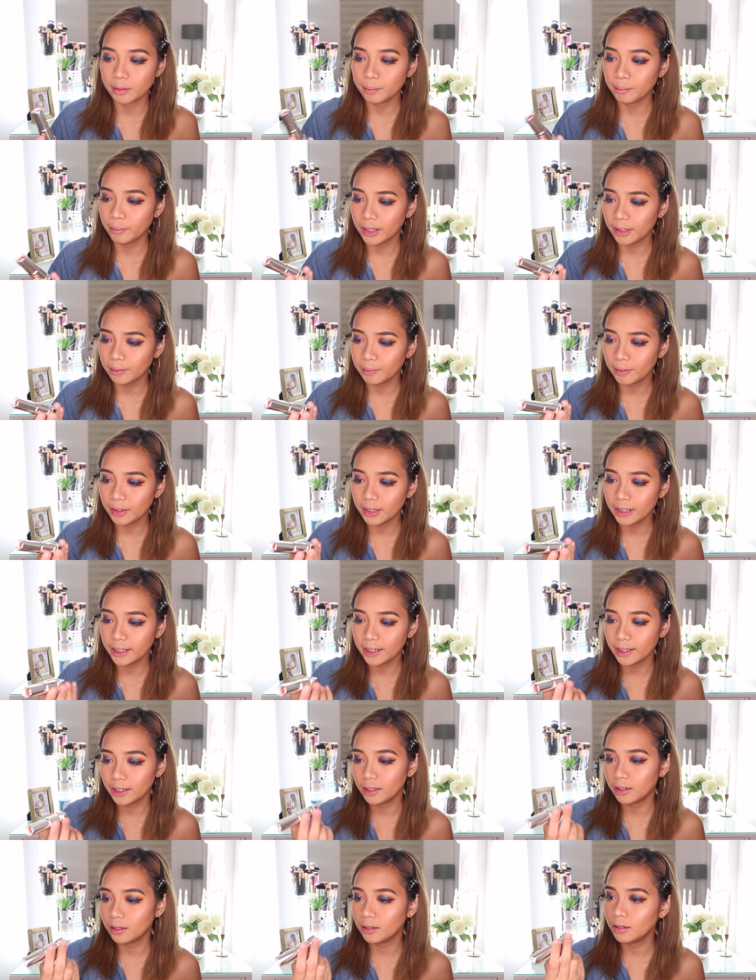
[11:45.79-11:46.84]

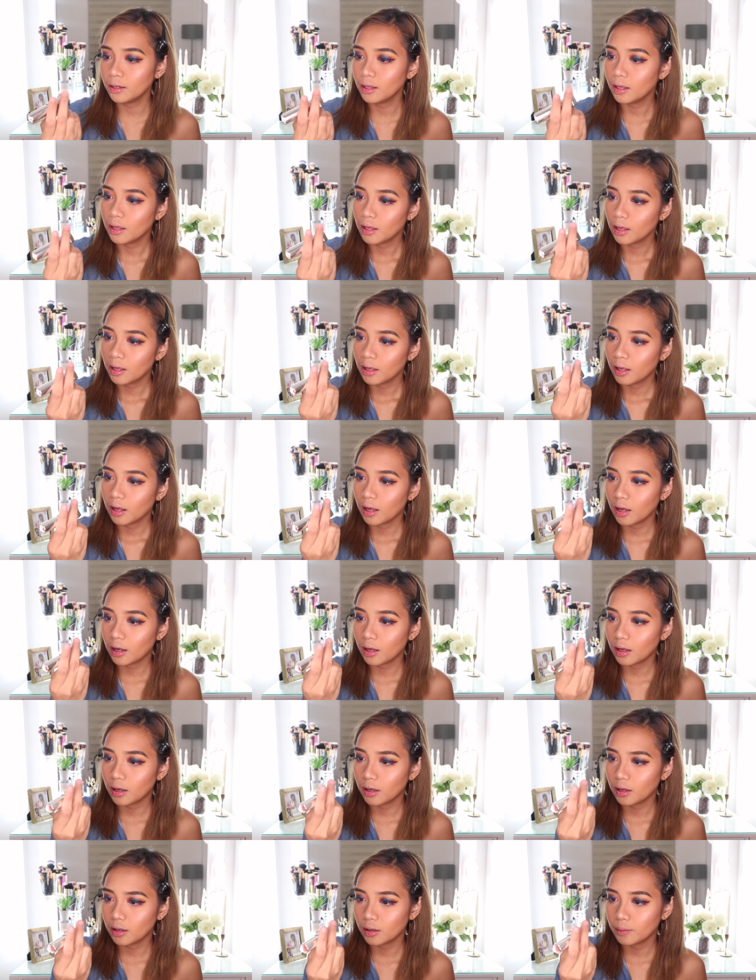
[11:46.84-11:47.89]
Maybelline
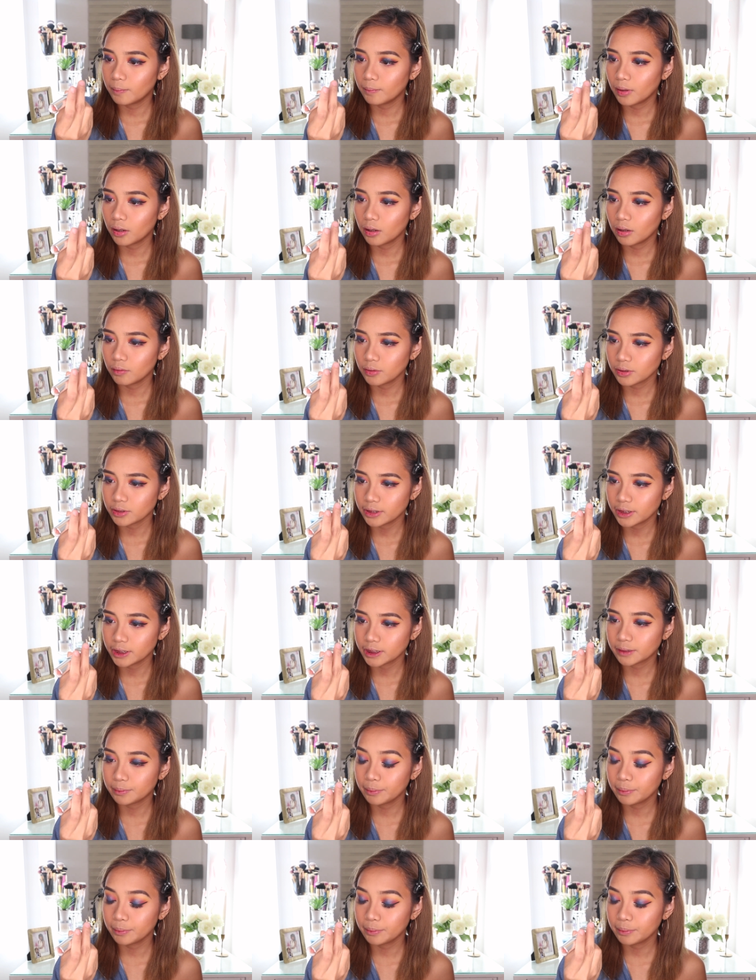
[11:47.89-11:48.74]
um, what's this?